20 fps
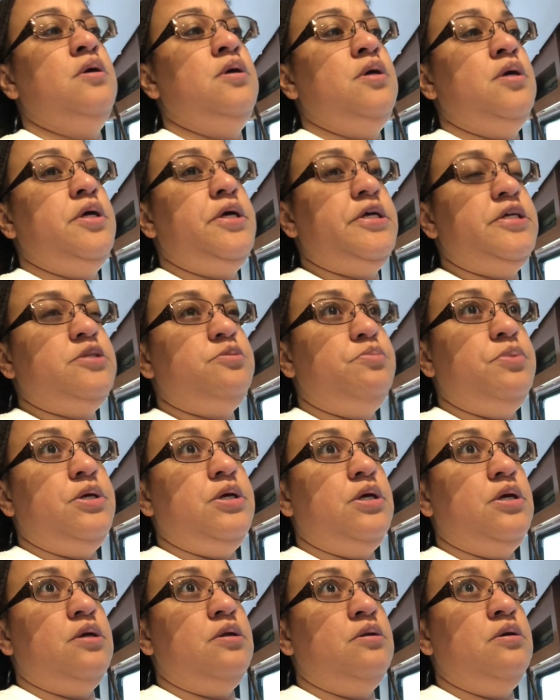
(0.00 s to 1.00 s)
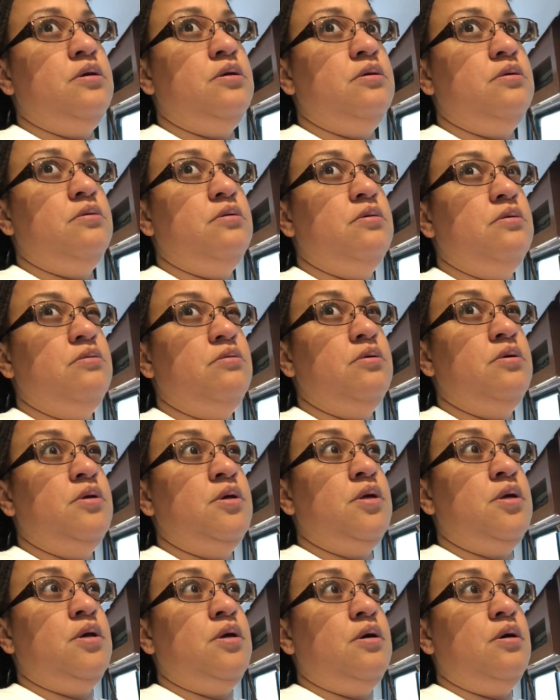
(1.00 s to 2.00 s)
it's been
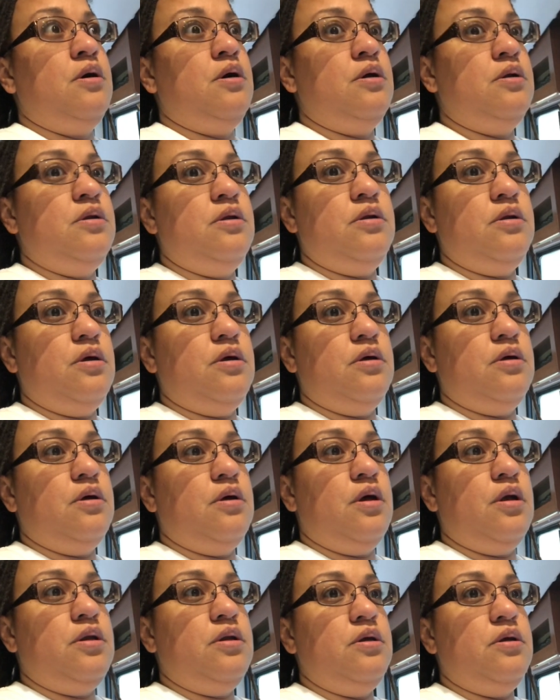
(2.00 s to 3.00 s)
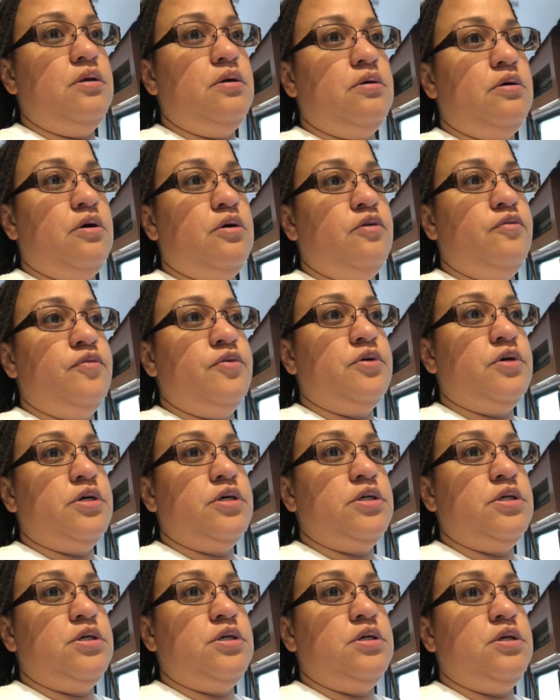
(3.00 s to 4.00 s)
a little over a
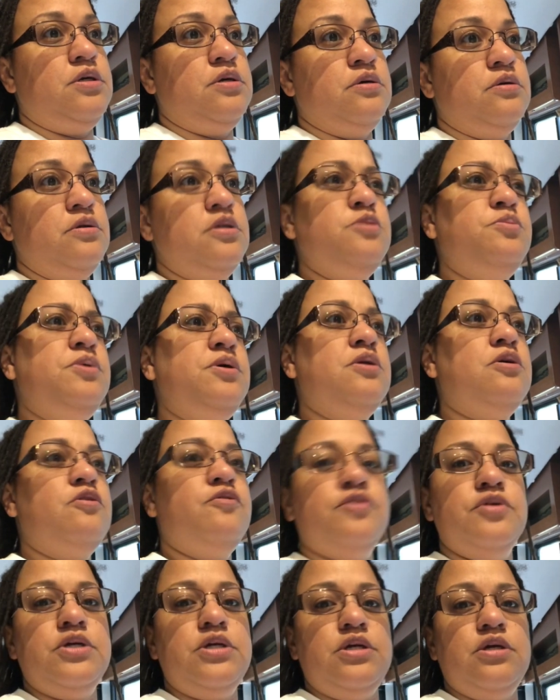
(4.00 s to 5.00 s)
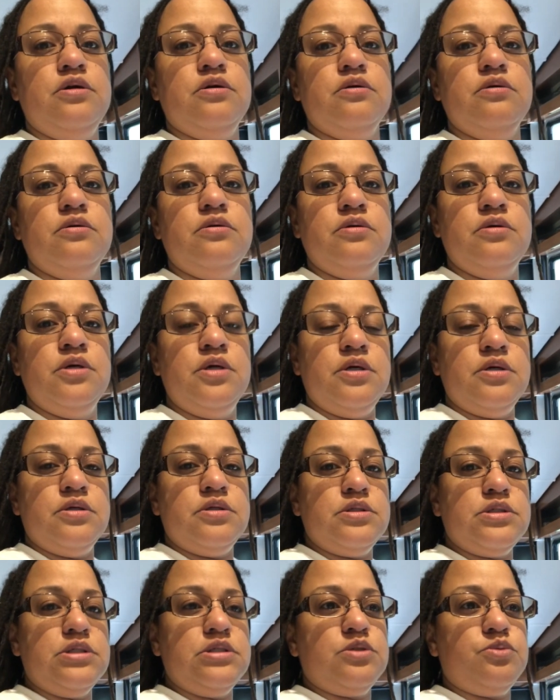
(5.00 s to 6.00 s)
year. It's been over a year
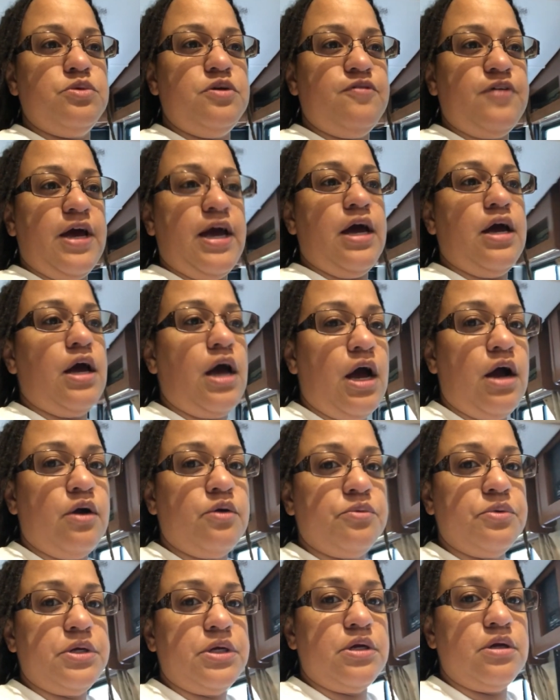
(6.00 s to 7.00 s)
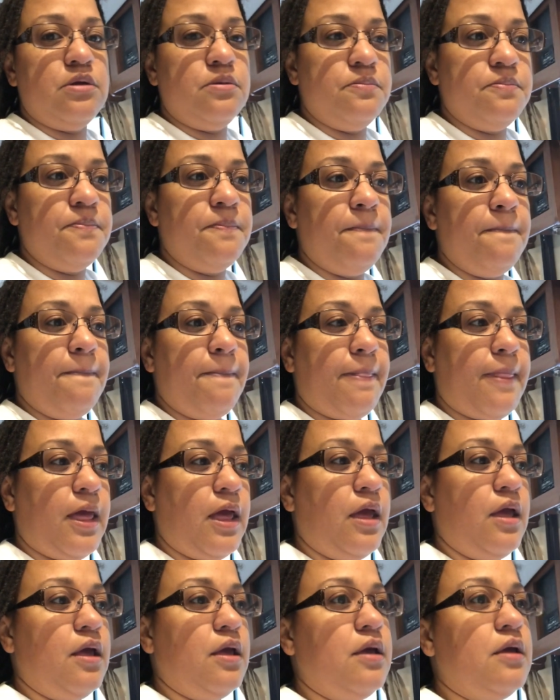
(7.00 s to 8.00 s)
since we've had our rig,
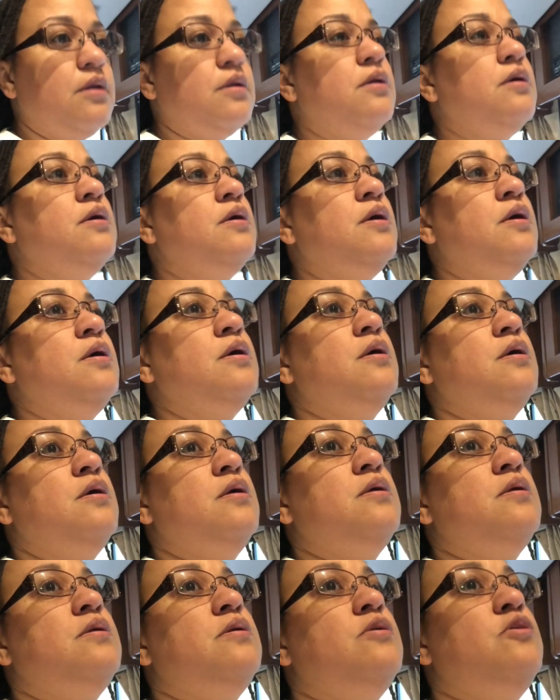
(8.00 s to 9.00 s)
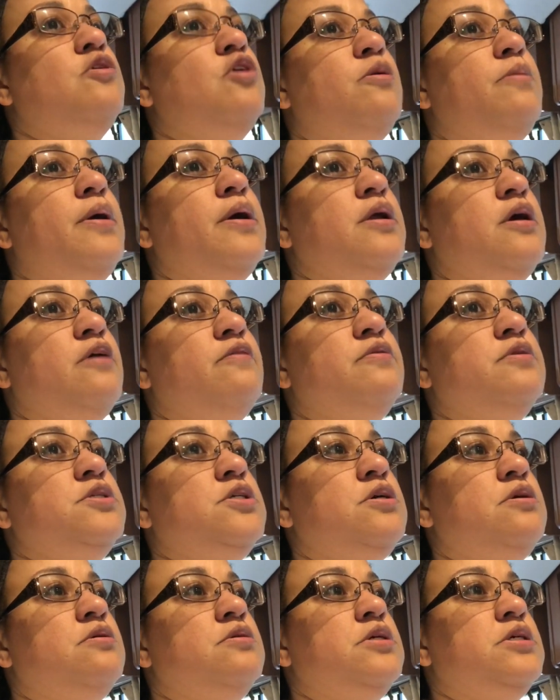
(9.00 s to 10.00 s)
and nobody ever
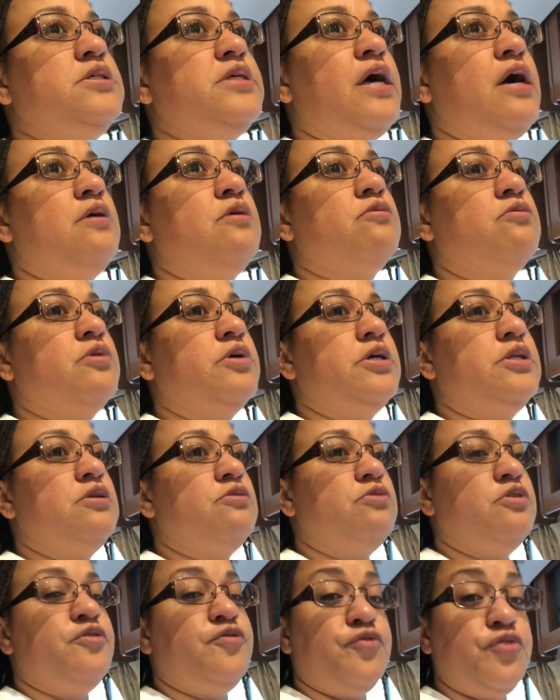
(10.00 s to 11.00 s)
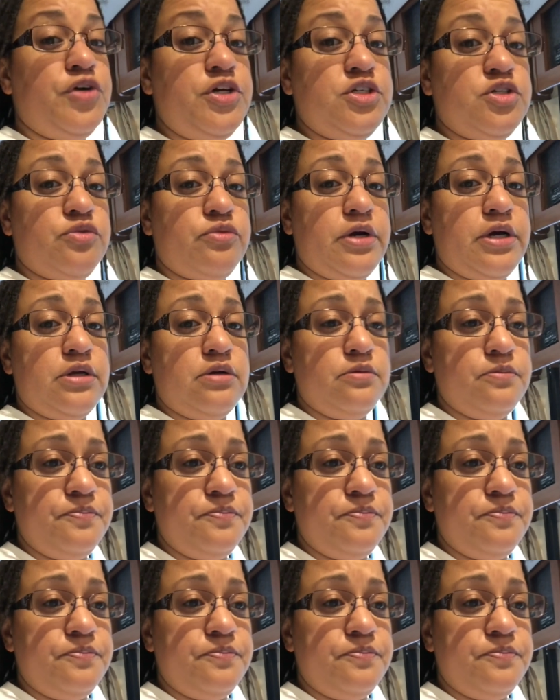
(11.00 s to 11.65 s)
told us how to run the refrigerator